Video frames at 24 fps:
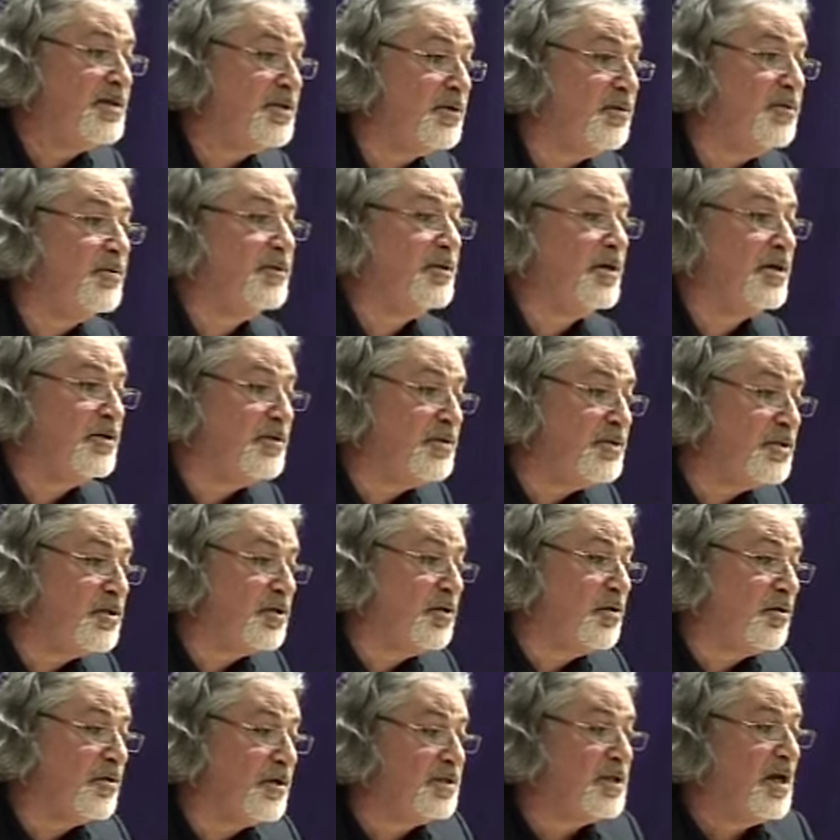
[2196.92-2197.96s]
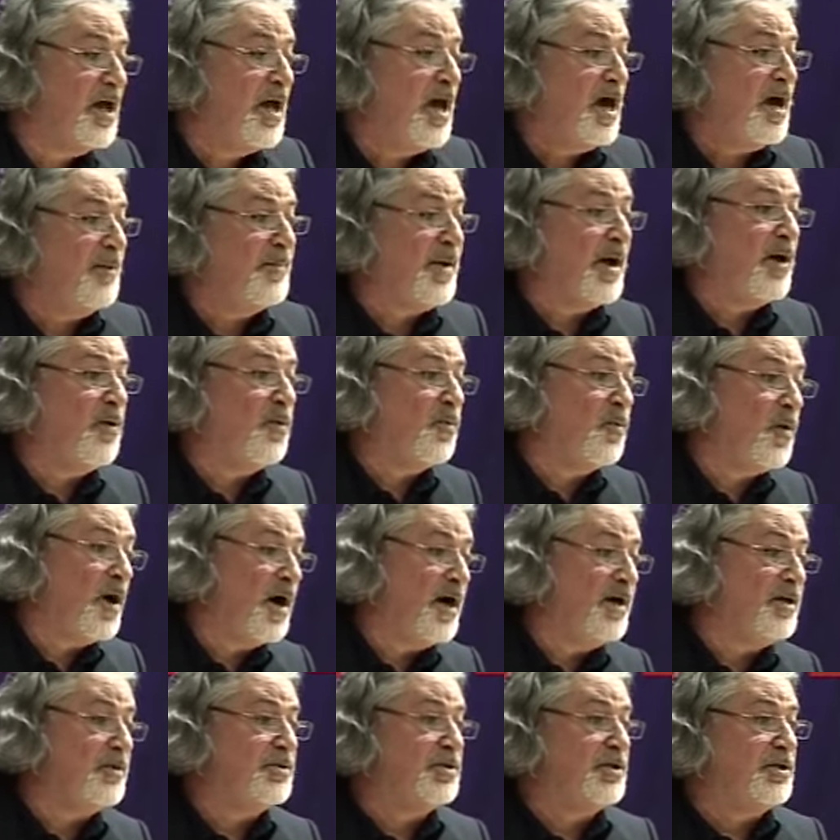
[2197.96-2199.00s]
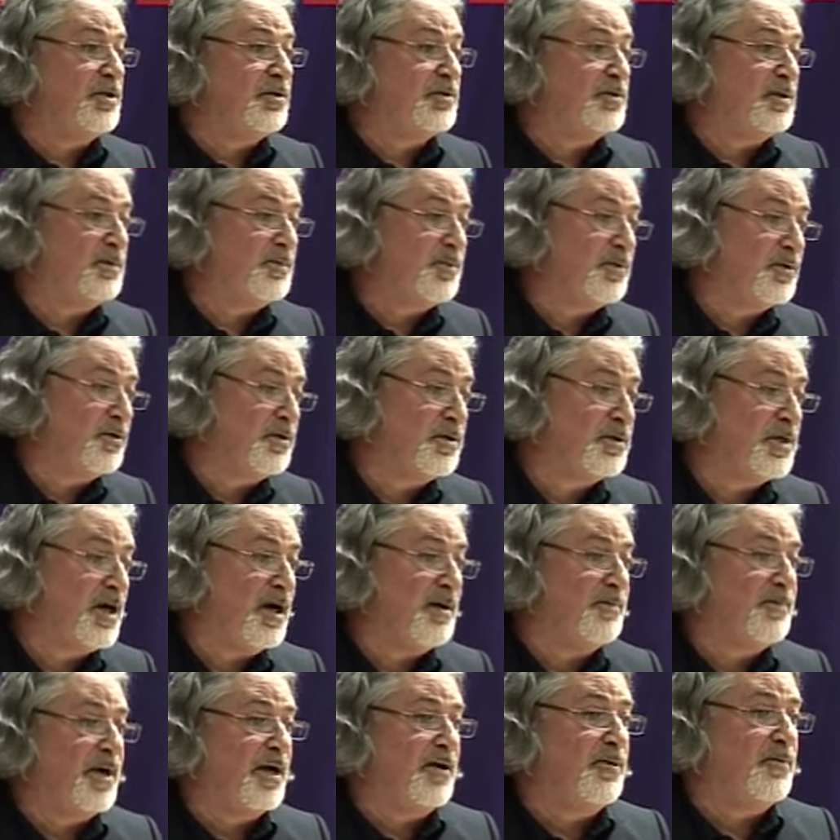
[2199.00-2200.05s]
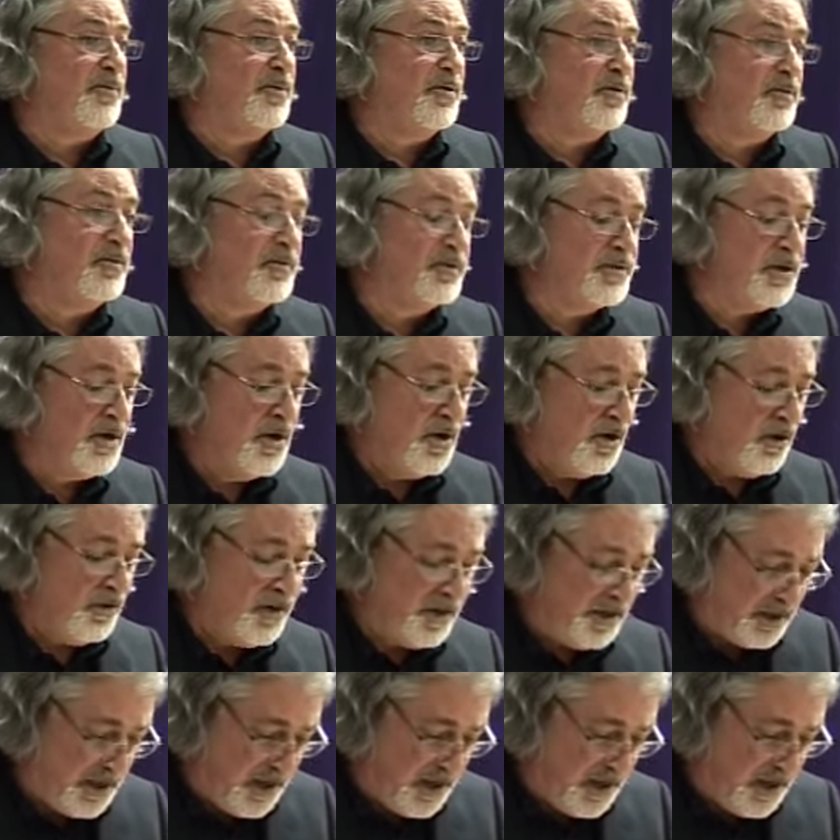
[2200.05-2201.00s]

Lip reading: as all those stories about wild children brought up by wolves or